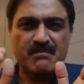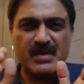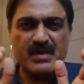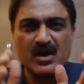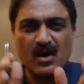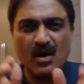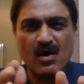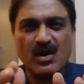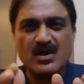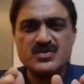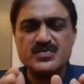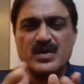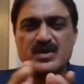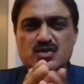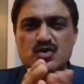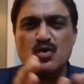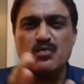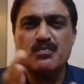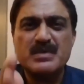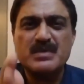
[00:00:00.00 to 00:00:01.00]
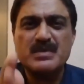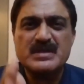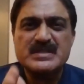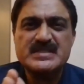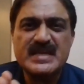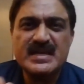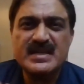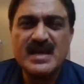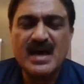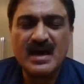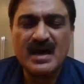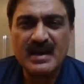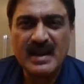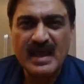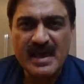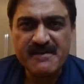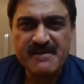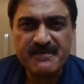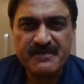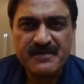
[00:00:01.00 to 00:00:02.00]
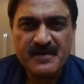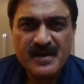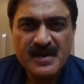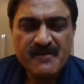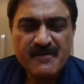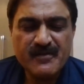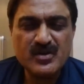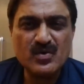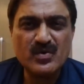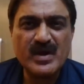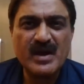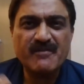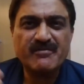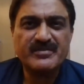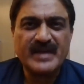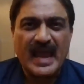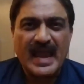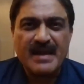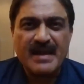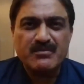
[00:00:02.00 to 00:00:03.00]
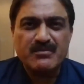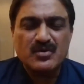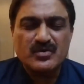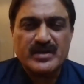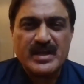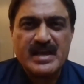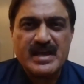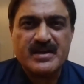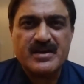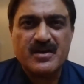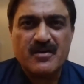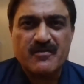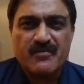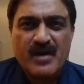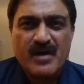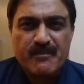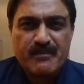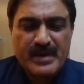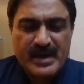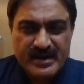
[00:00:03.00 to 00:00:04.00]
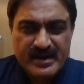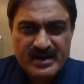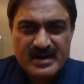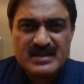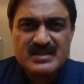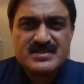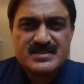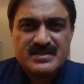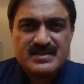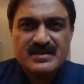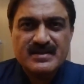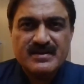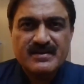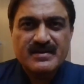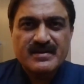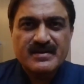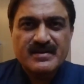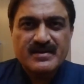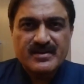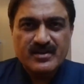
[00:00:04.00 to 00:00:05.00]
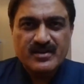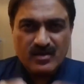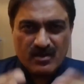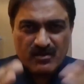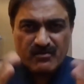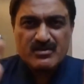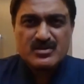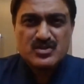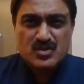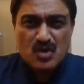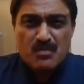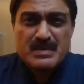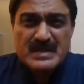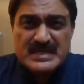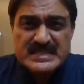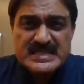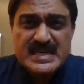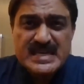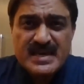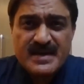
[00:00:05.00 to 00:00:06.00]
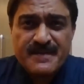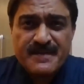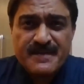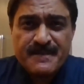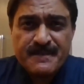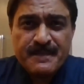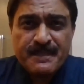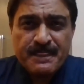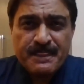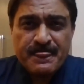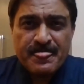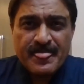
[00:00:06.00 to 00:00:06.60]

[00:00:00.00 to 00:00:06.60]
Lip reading: because we are so busy in our life, we don't have time to take care of our parents. You know, we're so busy.